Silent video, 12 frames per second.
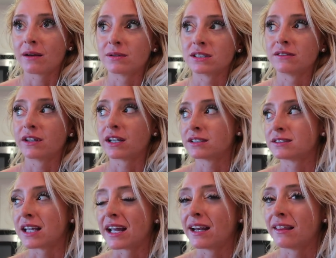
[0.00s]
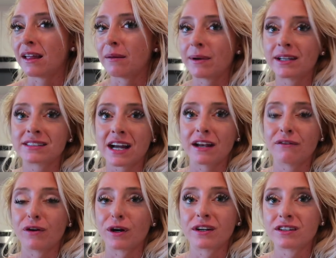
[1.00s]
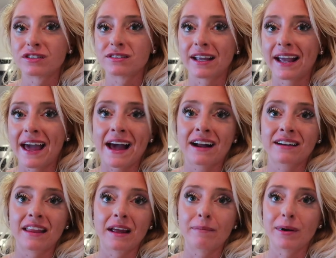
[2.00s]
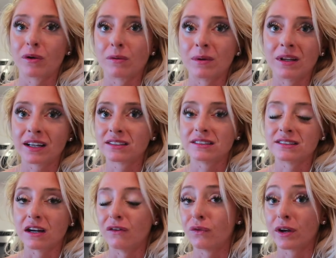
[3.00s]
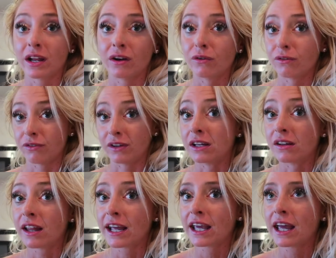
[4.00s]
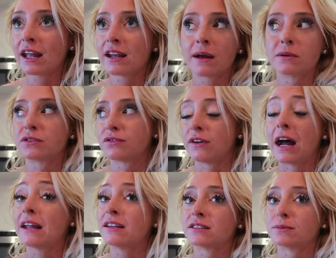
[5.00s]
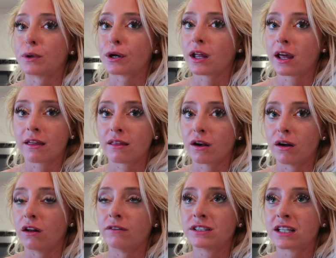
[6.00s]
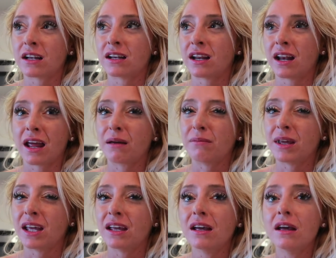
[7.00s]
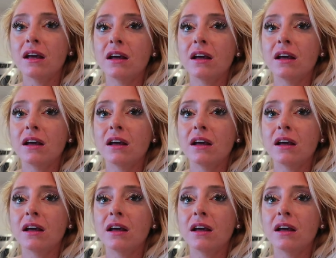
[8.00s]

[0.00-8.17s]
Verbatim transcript: I wasn't even gonna say anything, but it's kind of hard to just like act like my normal Lexi self when I don't feel like it. And I was fine this morning and then all of a sudden it hit me.